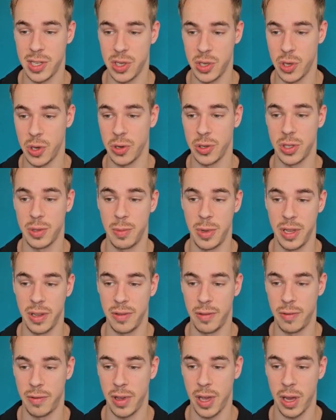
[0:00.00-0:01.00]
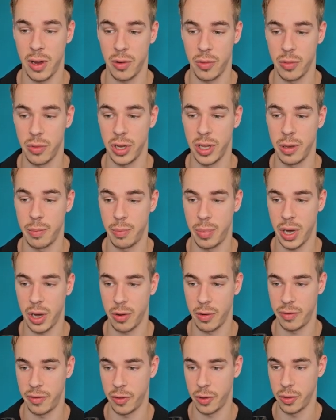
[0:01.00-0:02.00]
this is going to be very
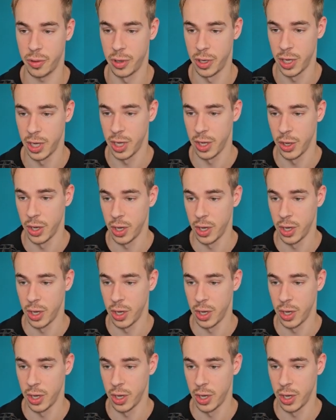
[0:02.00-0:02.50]
powerful.